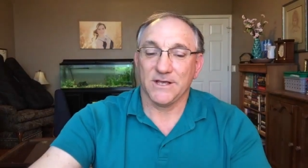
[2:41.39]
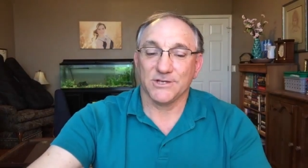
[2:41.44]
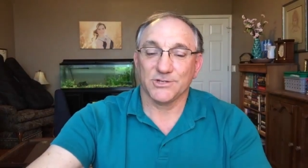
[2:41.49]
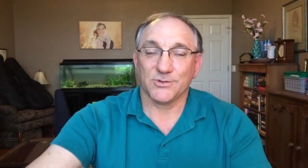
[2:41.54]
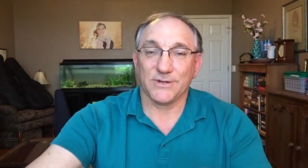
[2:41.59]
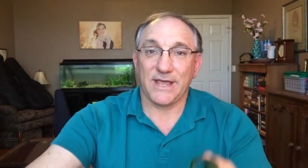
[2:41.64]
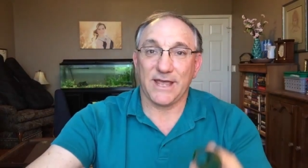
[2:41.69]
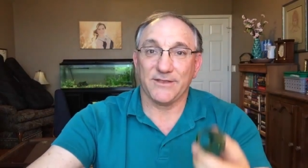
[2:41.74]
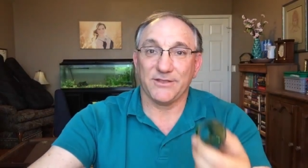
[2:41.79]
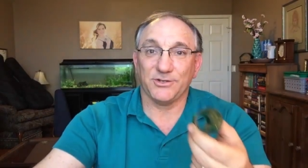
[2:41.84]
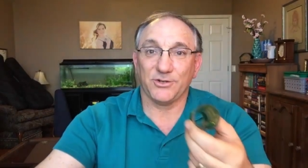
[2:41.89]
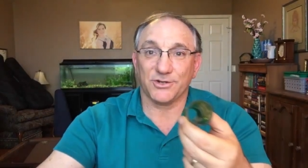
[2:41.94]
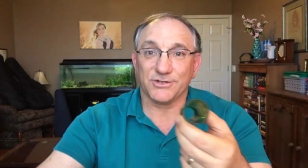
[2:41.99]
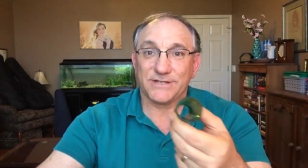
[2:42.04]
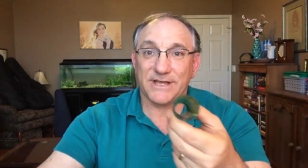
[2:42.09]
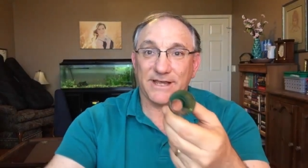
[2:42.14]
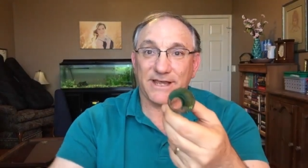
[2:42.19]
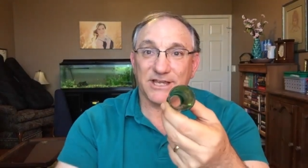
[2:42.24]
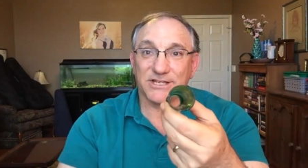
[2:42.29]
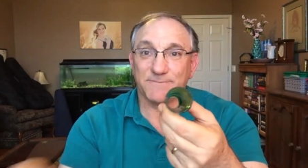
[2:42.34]
So again, the
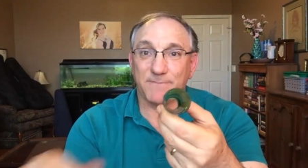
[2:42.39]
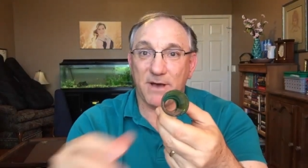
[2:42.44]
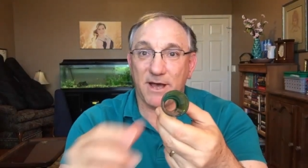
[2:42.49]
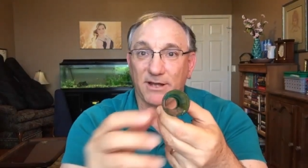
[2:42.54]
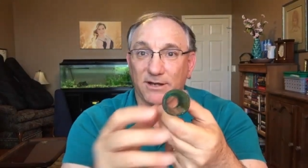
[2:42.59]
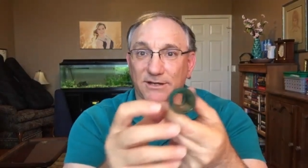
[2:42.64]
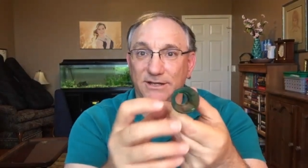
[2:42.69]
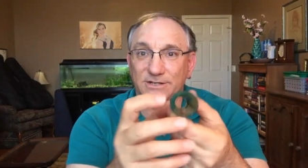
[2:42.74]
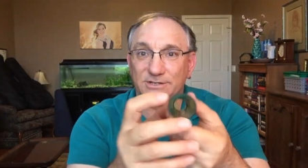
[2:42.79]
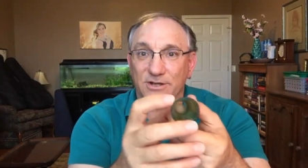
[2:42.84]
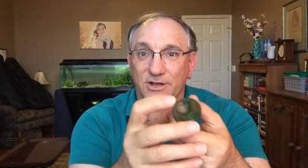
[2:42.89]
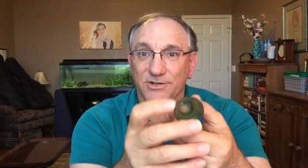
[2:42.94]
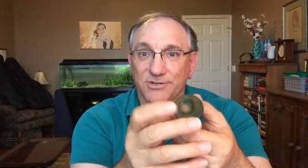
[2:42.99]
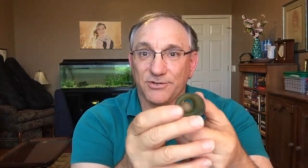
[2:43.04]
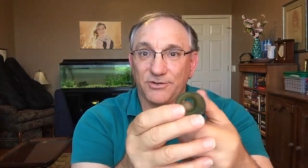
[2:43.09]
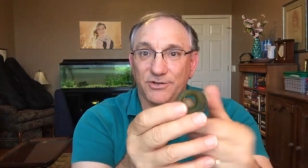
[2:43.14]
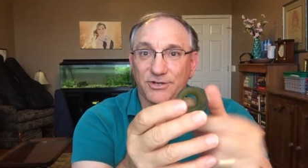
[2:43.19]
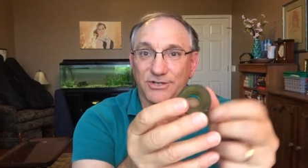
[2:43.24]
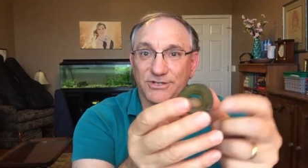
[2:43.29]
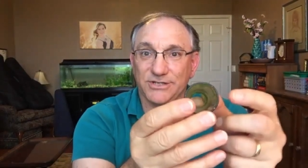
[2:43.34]
Dos Equis bottle is
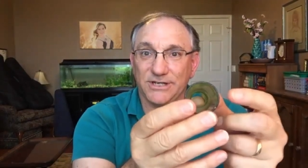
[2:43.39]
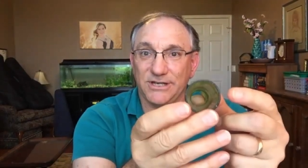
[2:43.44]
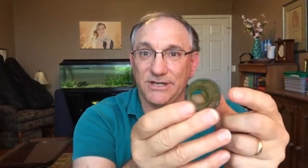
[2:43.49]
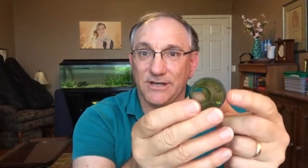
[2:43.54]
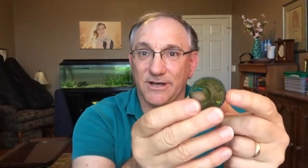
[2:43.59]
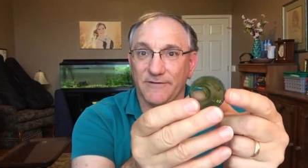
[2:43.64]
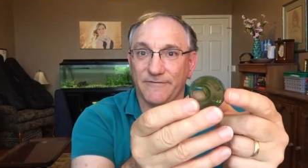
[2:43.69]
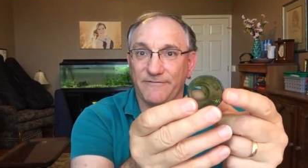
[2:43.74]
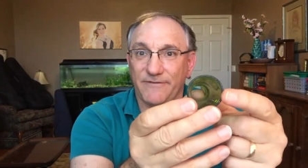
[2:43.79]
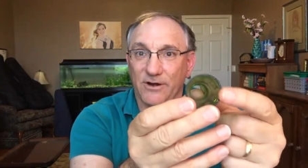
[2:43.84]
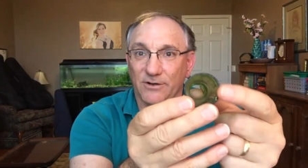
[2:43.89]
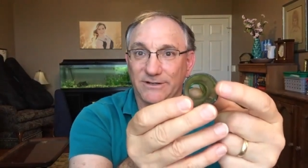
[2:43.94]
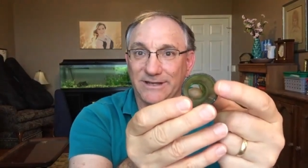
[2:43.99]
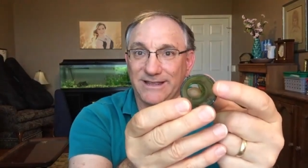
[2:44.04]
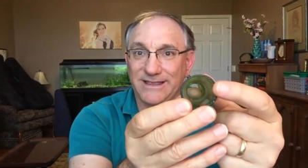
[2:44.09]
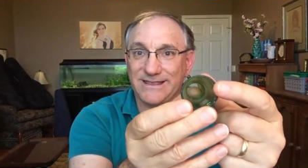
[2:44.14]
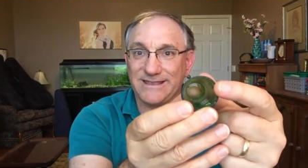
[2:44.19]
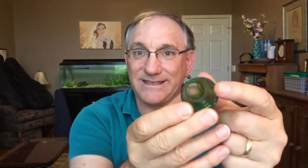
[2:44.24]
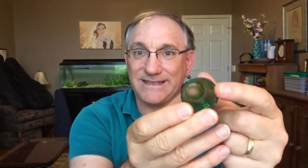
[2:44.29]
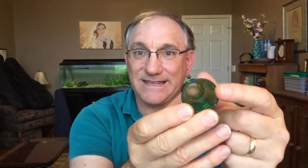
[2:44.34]
also, you can see, a
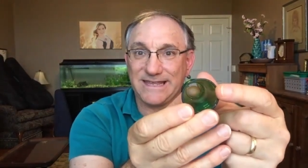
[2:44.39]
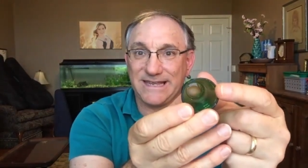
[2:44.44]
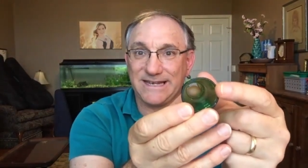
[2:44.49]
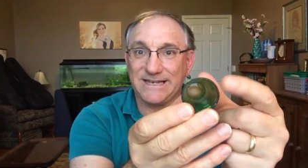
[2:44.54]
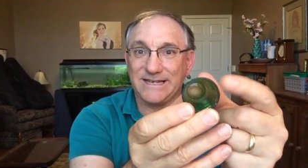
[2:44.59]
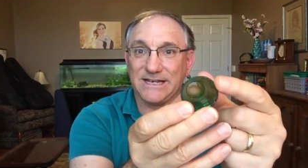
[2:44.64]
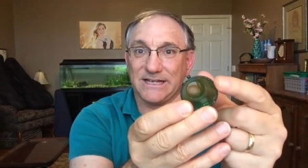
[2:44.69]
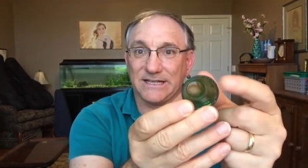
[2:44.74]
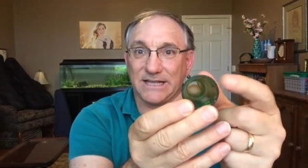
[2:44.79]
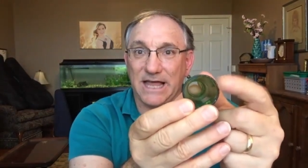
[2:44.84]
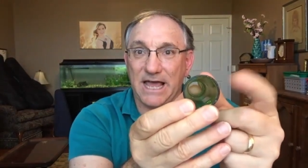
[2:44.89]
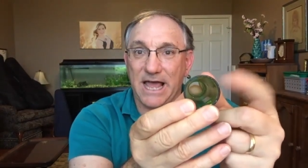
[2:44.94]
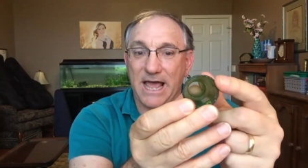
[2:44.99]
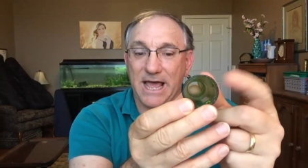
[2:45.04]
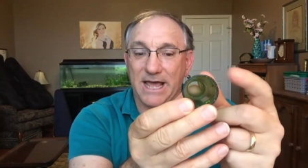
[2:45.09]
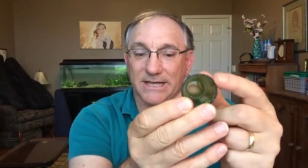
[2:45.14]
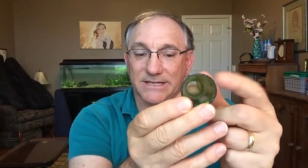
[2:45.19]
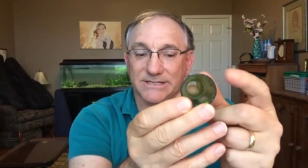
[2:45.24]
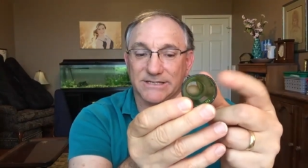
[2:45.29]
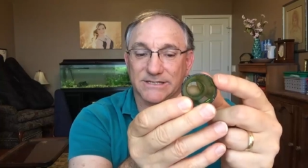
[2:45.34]
fairly thin
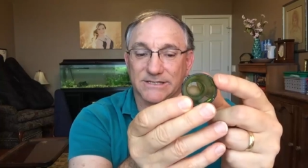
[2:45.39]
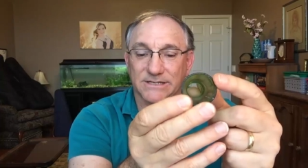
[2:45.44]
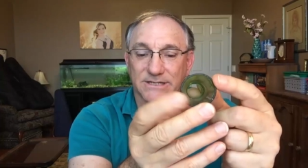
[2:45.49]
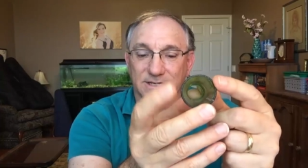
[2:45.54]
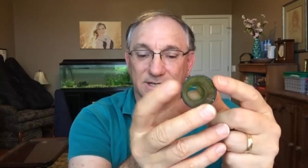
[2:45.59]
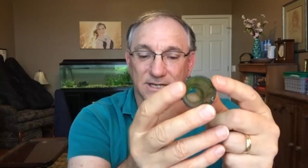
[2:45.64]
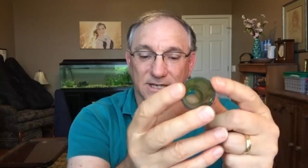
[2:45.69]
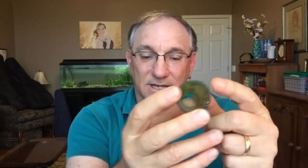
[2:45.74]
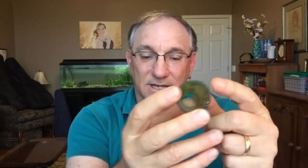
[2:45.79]
glass,